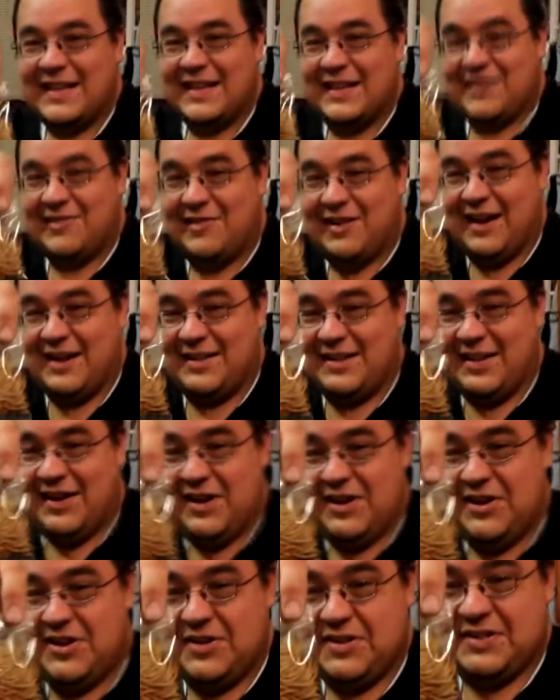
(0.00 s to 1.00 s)
right there
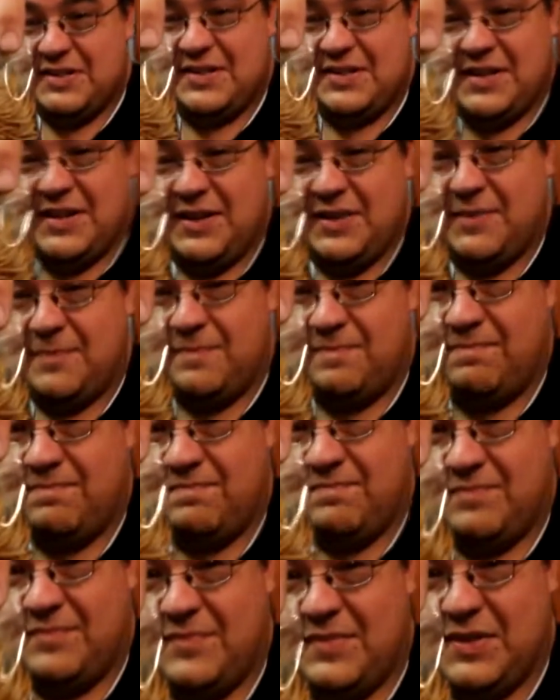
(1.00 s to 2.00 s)
you can see them
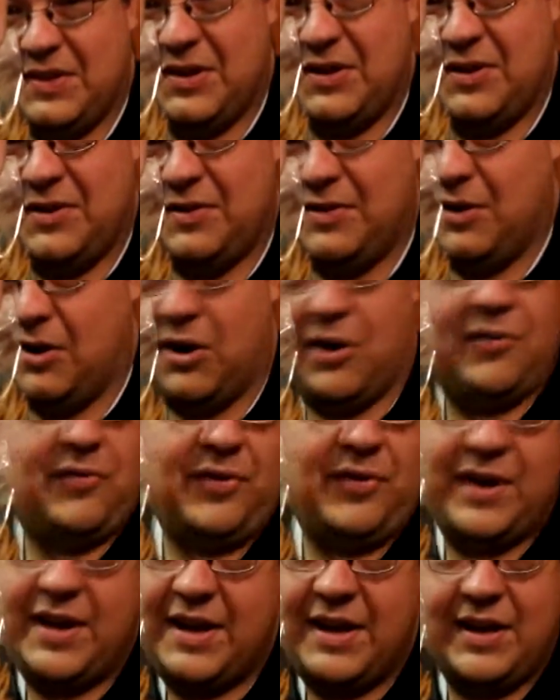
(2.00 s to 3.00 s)
they're
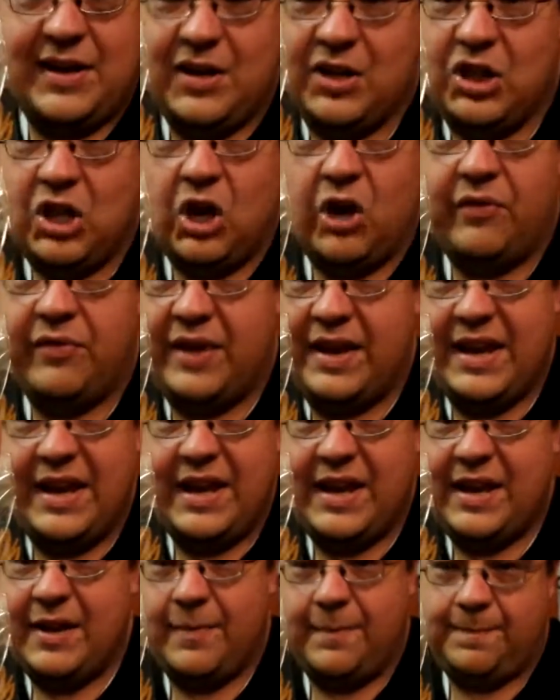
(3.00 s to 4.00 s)
larvae
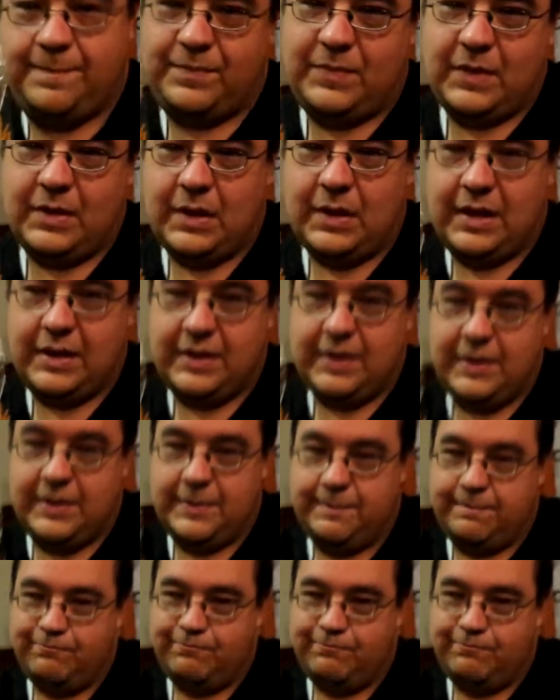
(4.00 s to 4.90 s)
larvae like a uh,